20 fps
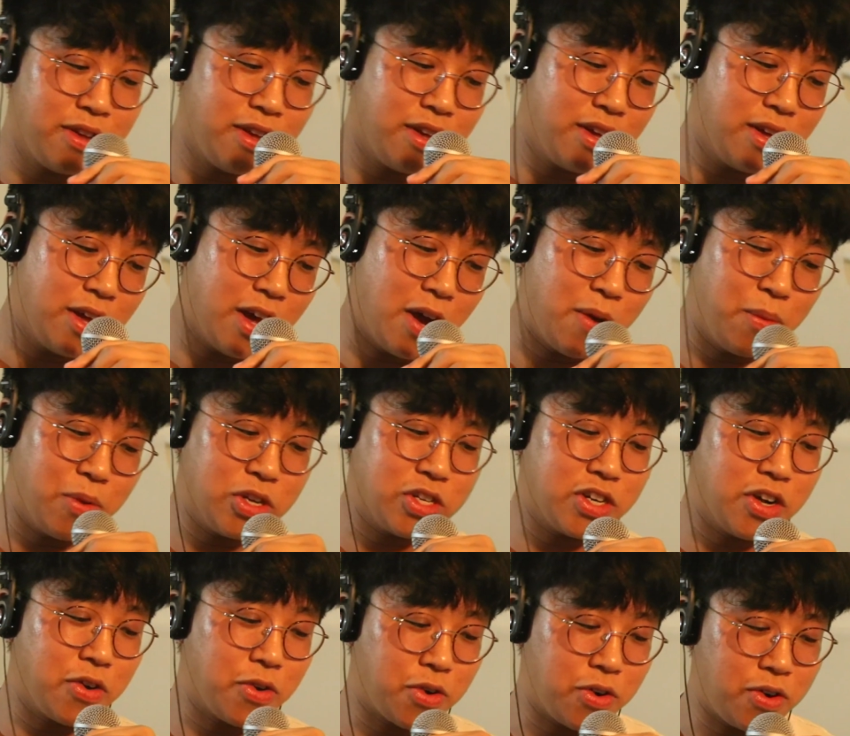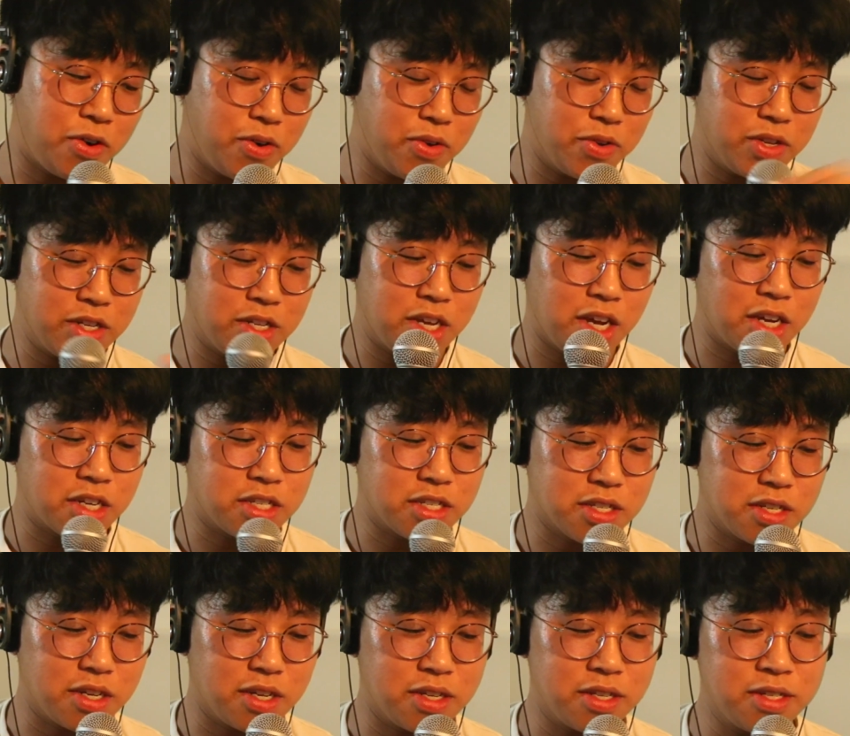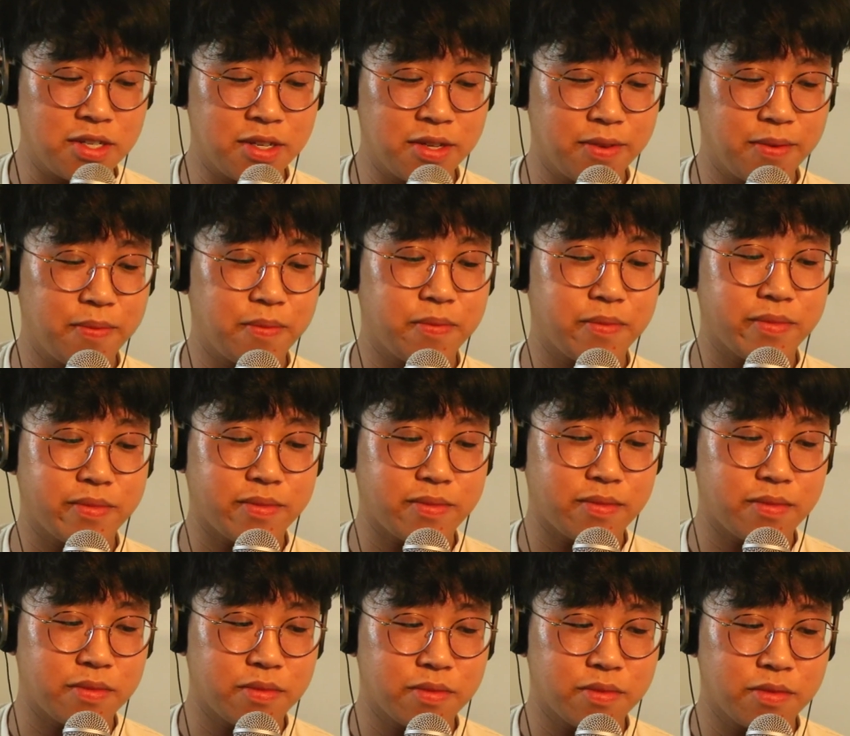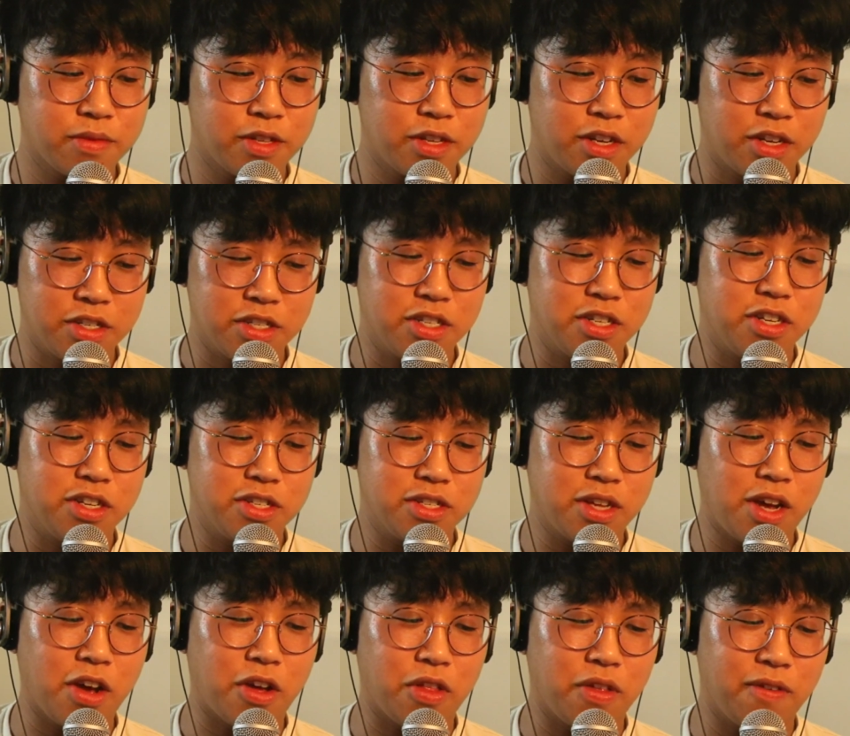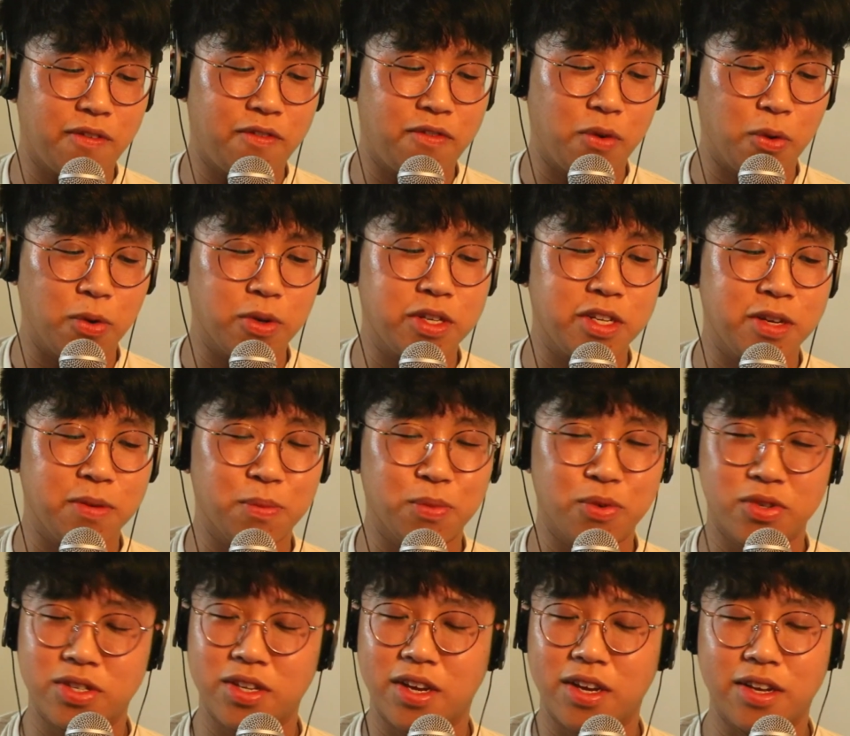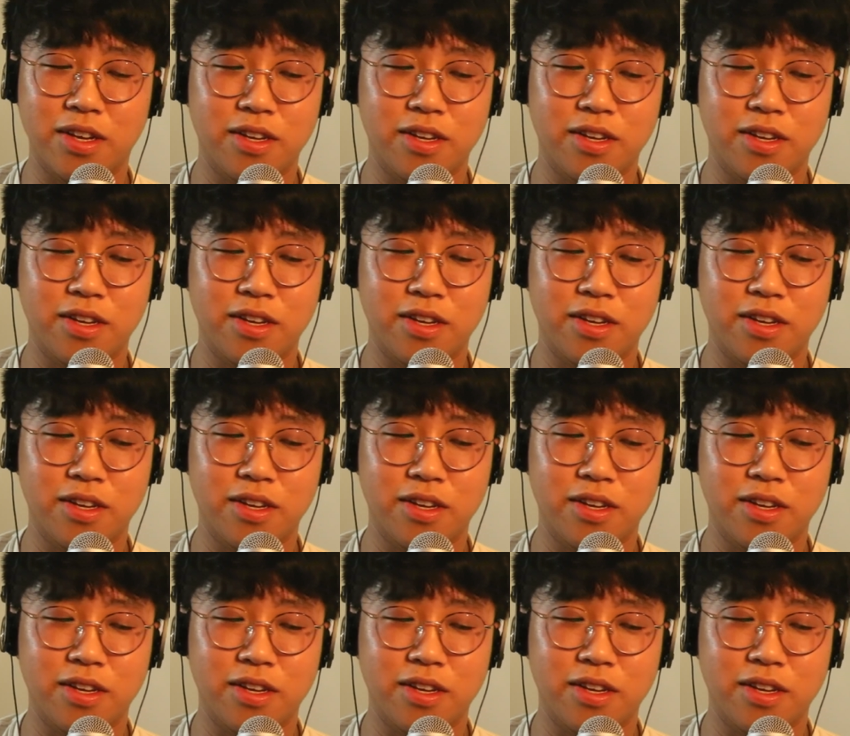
how much alcohol this actually is, because it is like 14%,